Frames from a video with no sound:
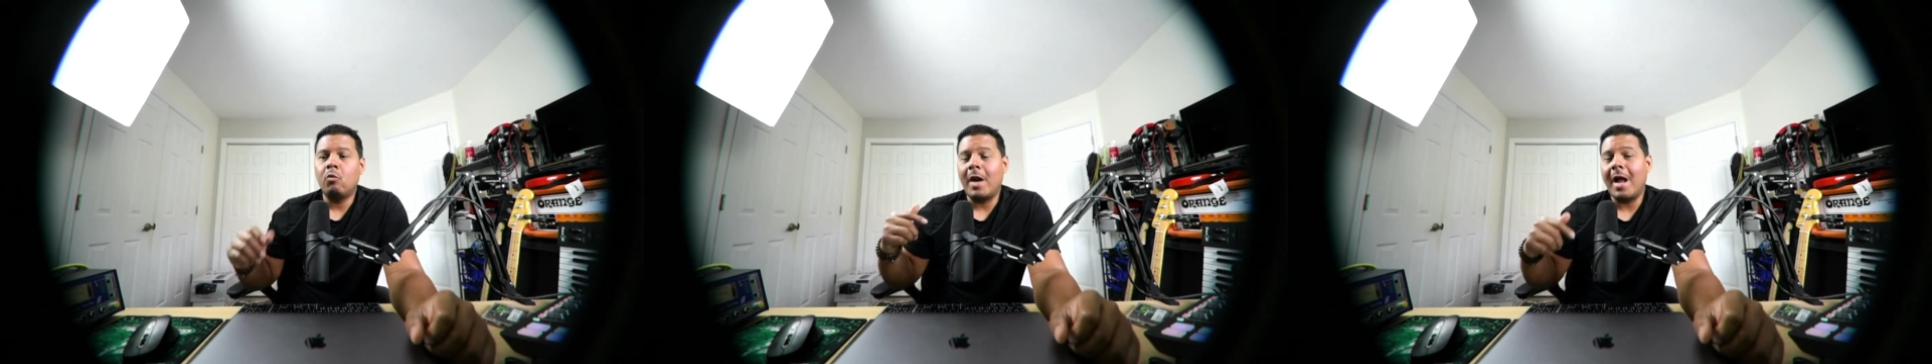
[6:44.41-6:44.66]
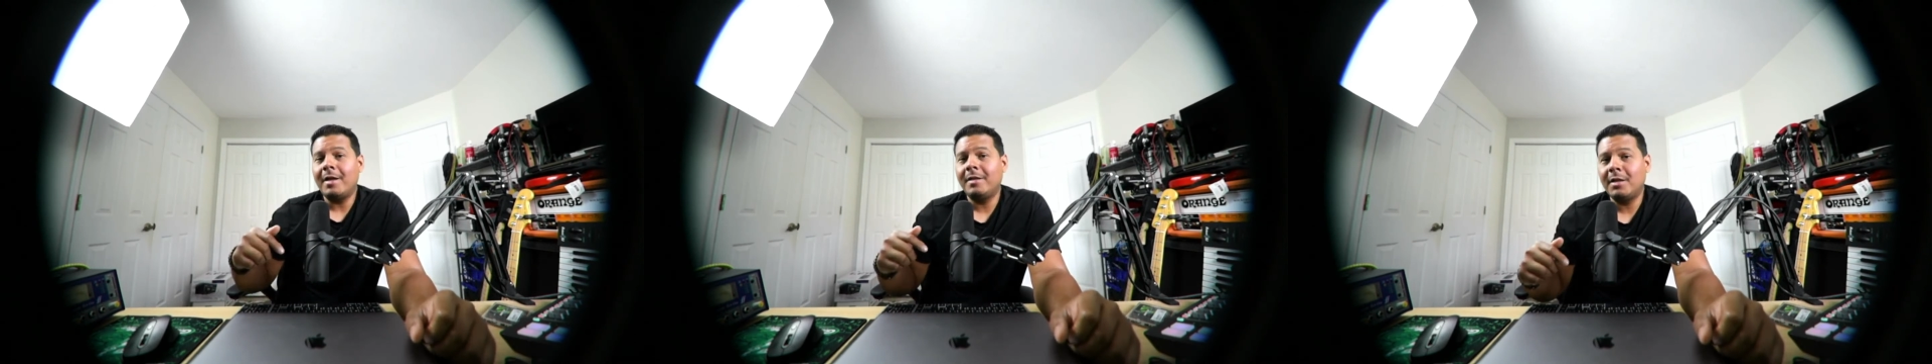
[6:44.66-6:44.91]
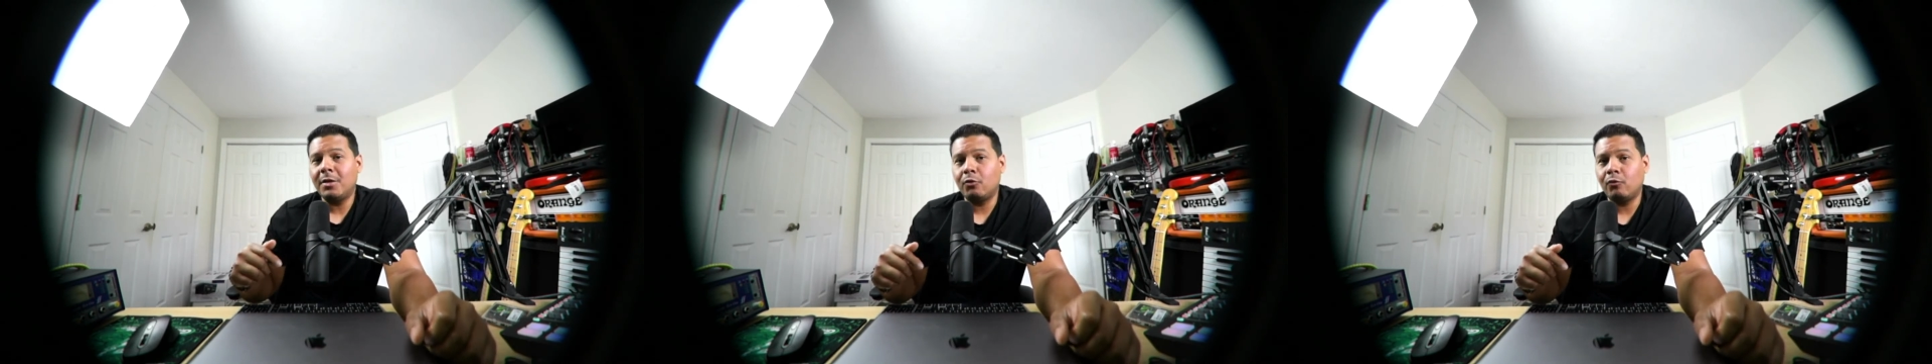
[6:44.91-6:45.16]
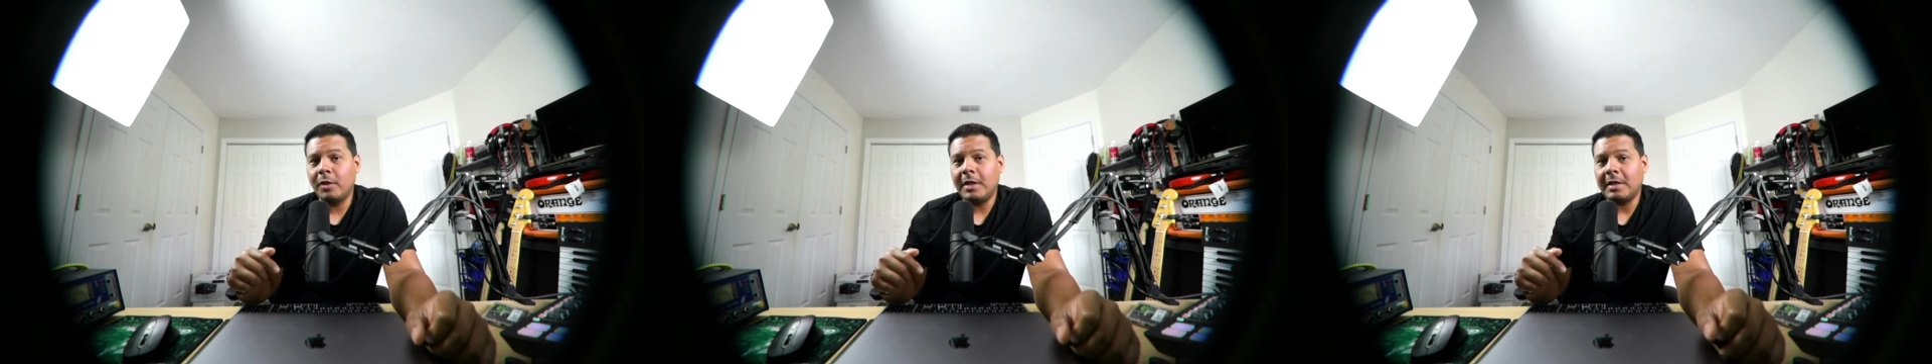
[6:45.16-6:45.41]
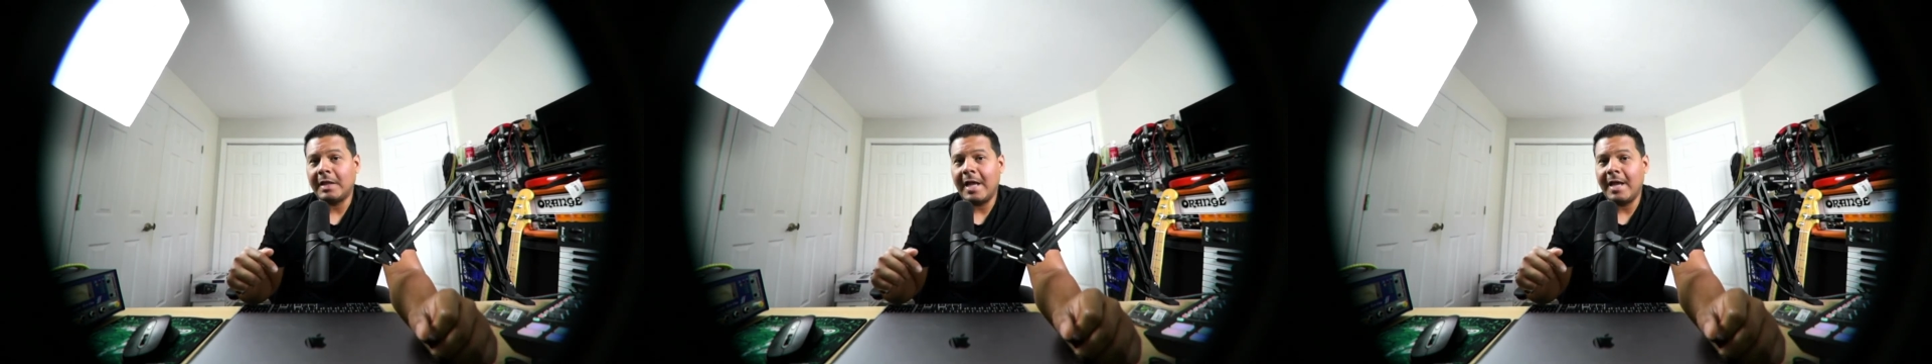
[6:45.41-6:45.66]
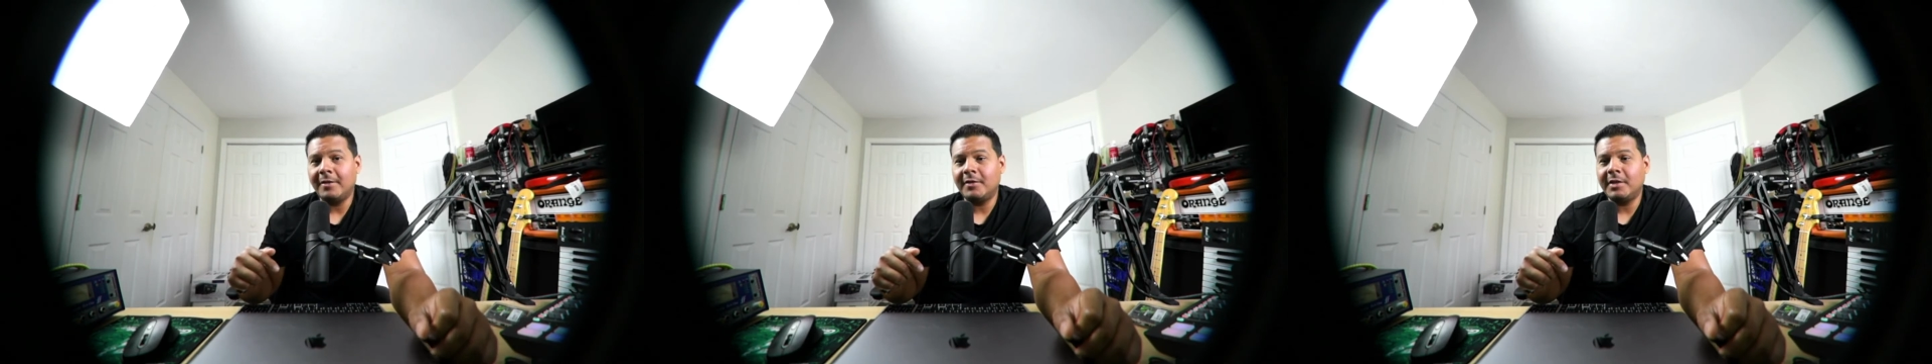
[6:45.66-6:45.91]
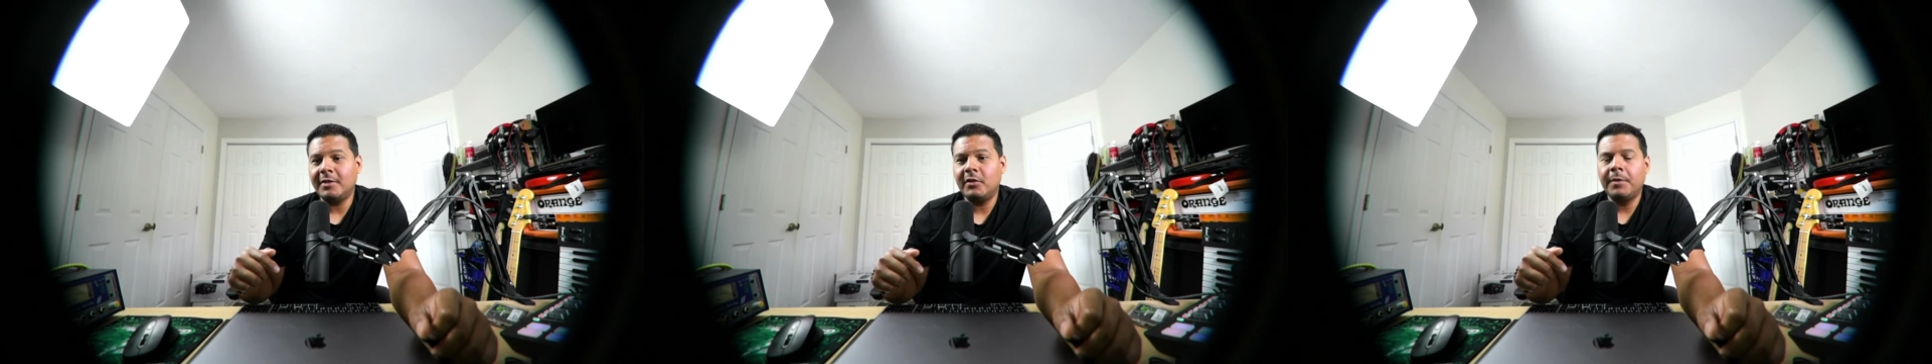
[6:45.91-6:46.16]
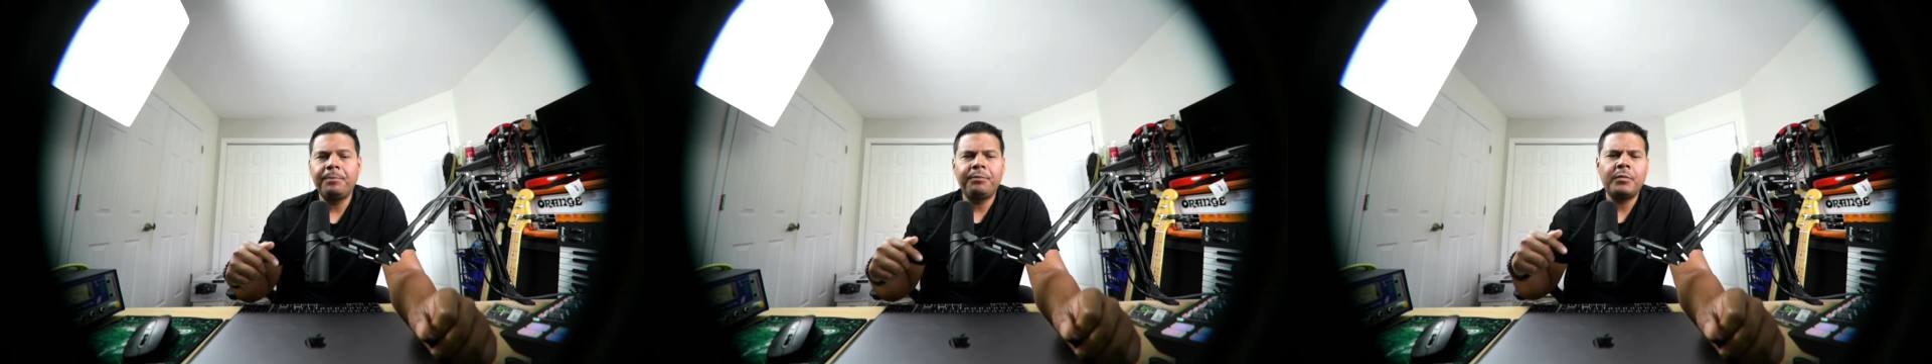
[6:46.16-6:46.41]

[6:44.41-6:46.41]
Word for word: What I didn't realize is